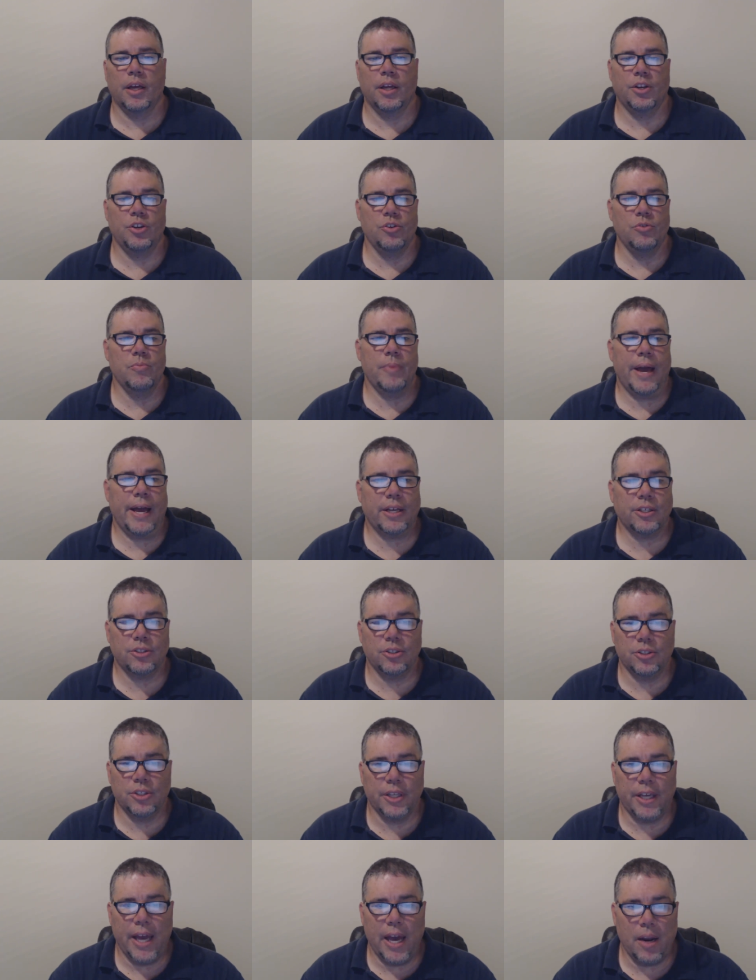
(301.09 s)
uh,
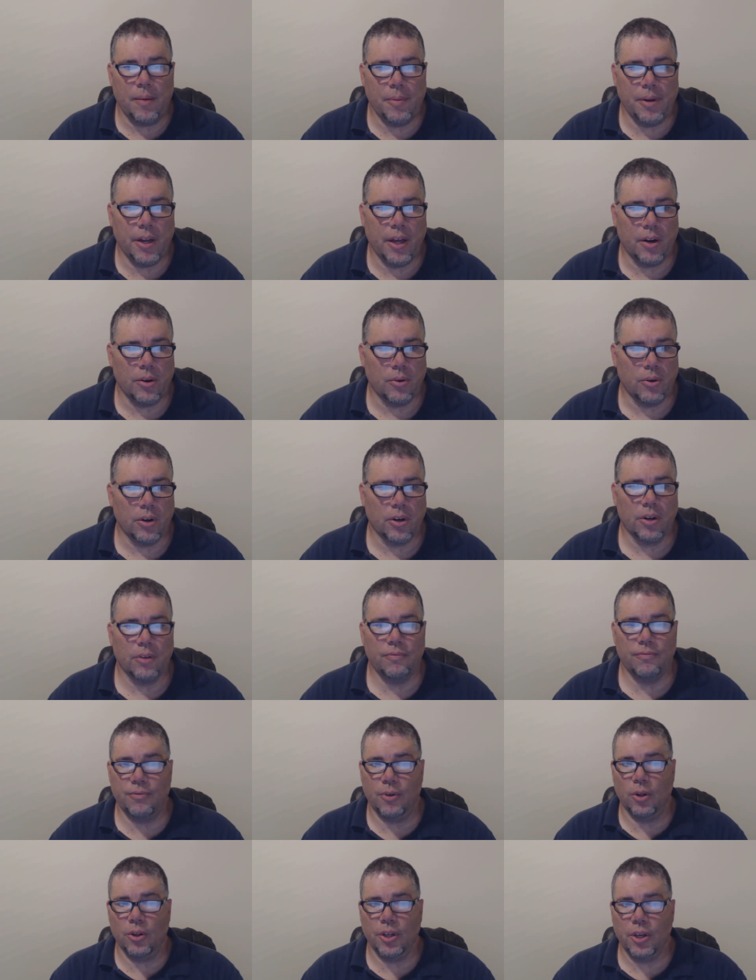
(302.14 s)
newmastersacademy.org,
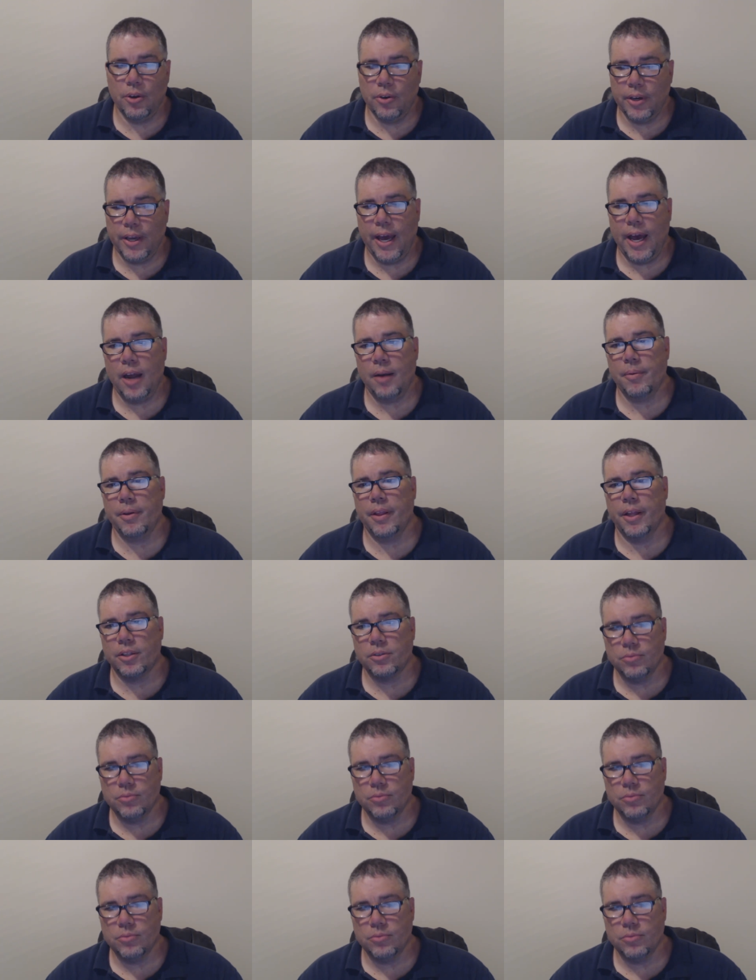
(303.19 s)
Folio Academy,